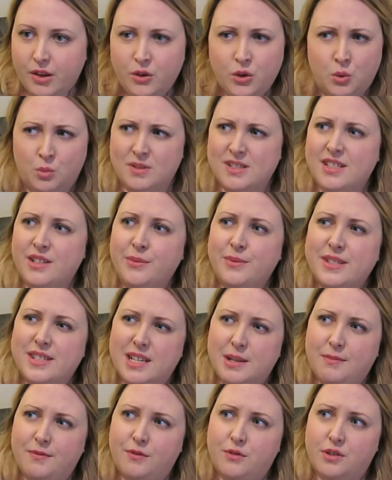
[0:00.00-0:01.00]
No it wasn't, it was the
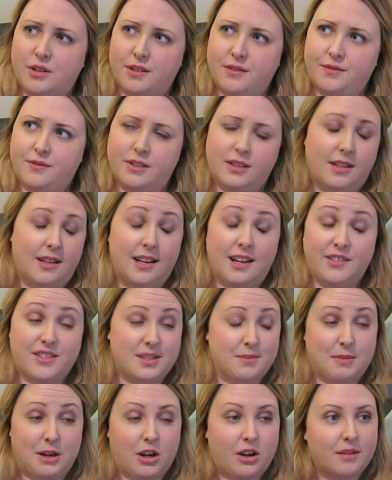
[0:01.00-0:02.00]
day before, it
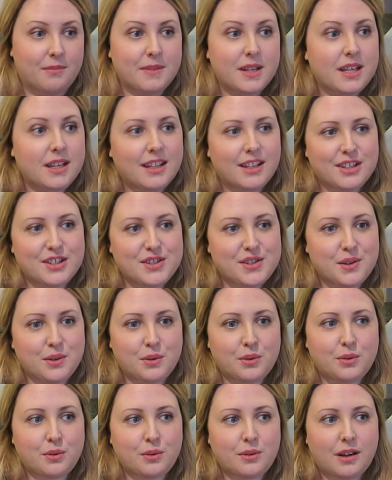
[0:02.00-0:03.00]
doesn't matter.
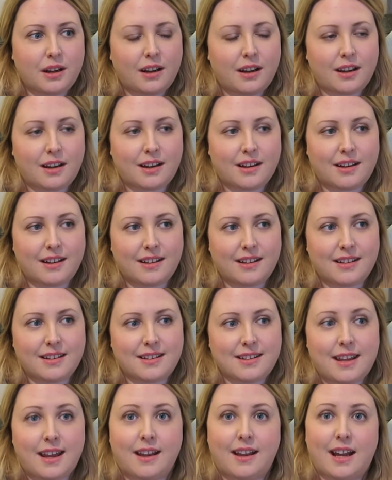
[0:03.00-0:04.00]
So
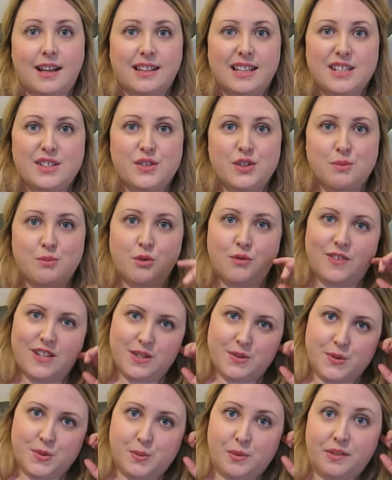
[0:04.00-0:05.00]
yeah, I'd like to do more
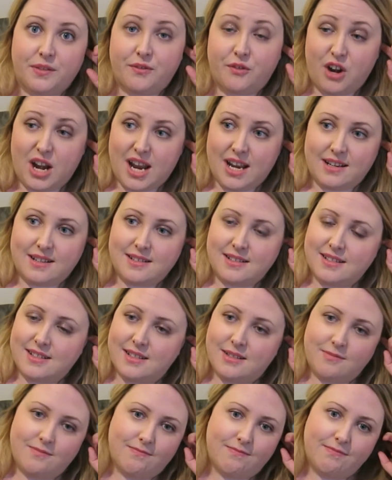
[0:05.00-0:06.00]
videos with
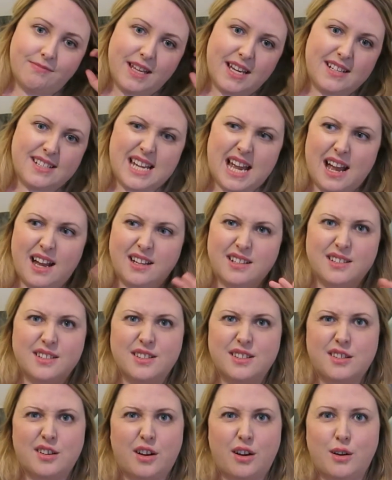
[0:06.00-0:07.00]
friends, like tags
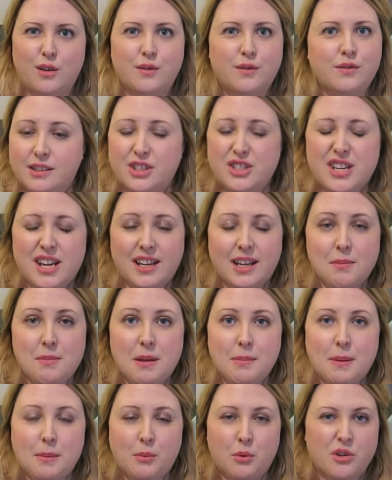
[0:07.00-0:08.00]
and stuff, because yeah, it can
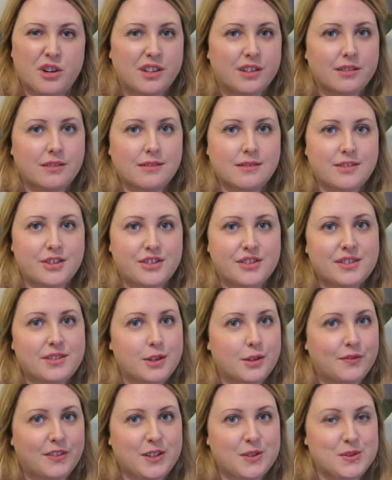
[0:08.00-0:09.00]
be a bit boring just
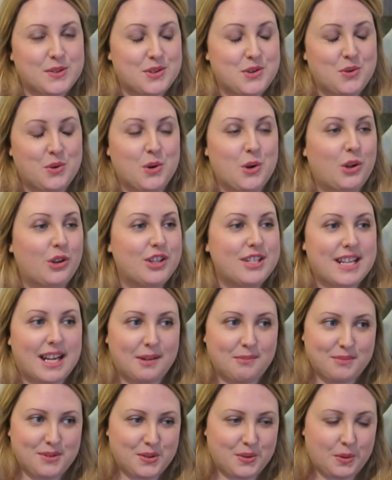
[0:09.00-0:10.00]
doing videos on your own all the
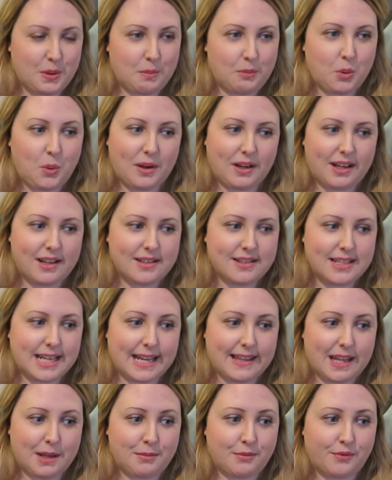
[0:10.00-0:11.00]
time, so it'd be quite nice to
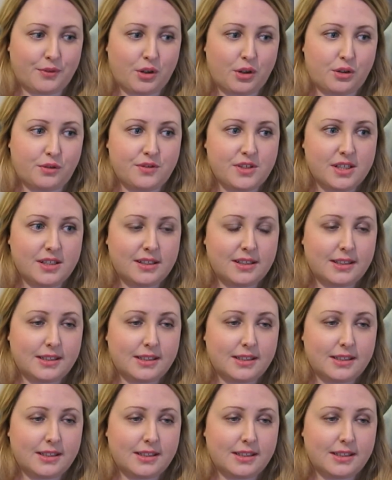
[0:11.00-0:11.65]
get them involved.